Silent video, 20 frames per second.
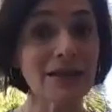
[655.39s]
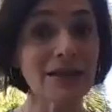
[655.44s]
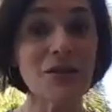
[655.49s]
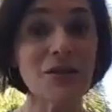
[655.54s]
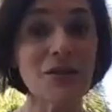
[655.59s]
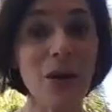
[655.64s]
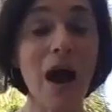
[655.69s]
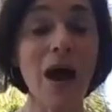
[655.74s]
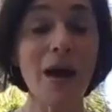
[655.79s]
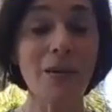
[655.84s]

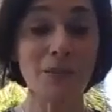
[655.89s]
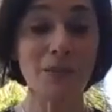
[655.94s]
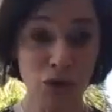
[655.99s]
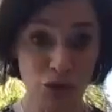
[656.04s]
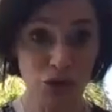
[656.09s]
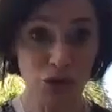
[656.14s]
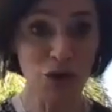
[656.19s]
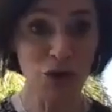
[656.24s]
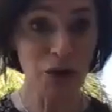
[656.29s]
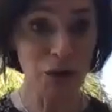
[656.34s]
So I'm
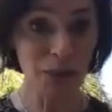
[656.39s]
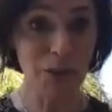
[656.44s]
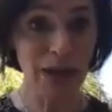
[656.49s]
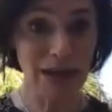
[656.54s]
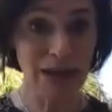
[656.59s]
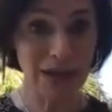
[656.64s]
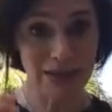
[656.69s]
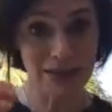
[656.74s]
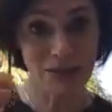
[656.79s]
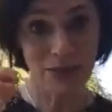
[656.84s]
New York
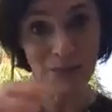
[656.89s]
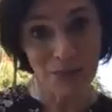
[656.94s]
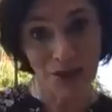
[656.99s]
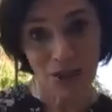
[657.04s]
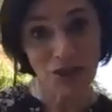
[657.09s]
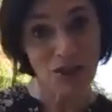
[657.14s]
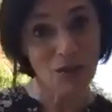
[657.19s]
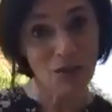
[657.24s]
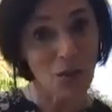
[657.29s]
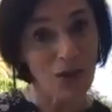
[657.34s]
based. So I'm
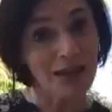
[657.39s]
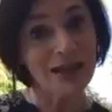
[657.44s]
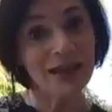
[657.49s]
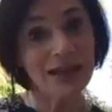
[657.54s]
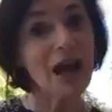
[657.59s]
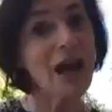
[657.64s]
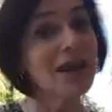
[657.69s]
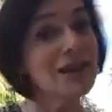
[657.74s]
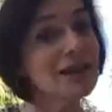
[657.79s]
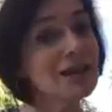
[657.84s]
just want
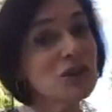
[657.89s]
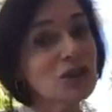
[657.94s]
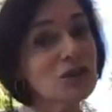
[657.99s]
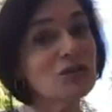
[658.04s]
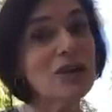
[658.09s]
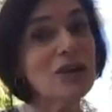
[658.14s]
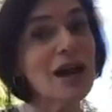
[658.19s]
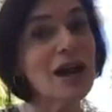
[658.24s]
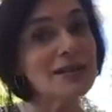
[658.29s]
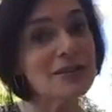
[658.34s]
to kind of,
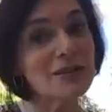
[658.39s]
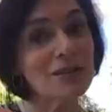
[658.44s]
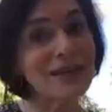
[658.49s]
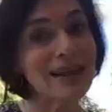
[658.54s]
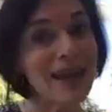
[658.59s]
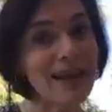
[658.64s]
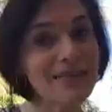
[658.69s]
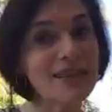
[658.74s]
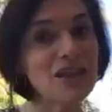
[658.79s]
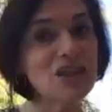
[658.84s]
you guys
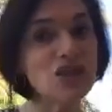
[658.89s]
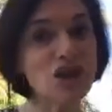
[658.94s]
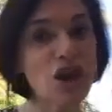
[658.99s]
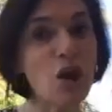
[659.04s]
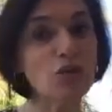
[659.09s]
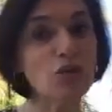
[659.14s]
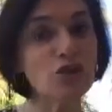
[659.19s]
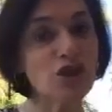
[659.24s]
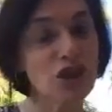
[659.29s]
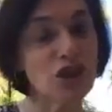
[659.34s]
get the
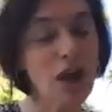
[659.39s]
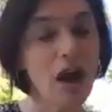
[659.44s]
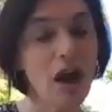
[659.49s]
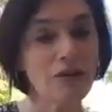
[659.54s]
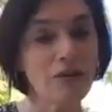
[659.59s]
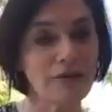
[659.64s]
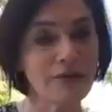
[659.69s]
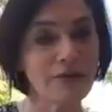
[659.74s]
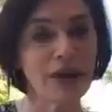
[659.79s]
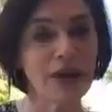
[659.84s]
whole
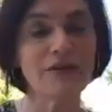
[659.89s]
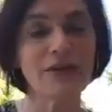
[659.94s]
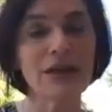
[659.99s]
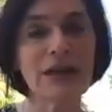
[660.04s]
geography of